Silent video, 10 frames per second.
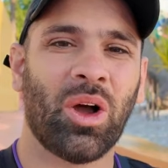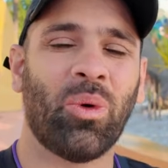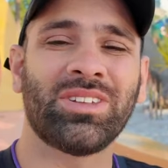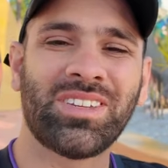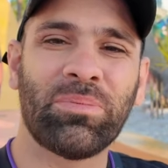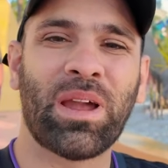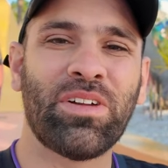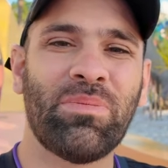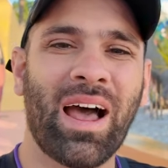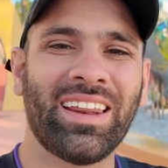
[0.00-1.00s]
What's up
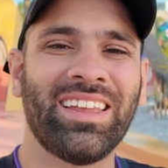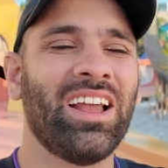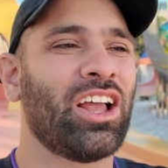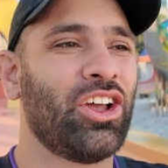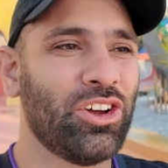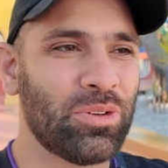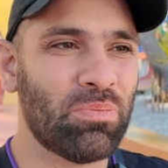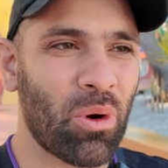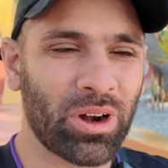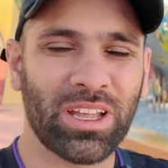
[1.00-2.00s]
everybody? Good
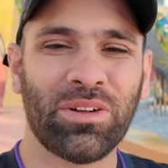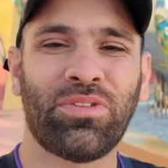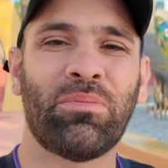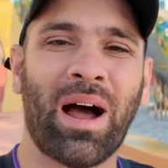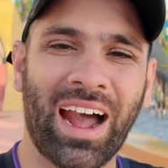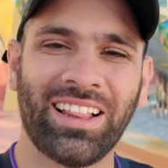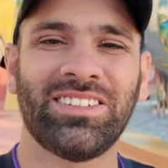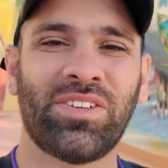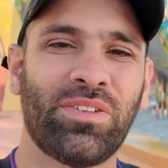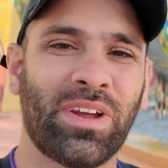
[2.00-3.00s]
morning from
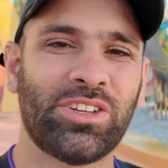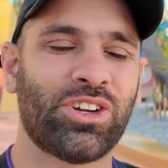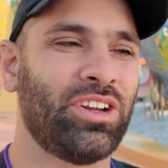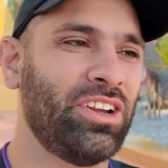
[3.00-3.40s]
Islands of Adventure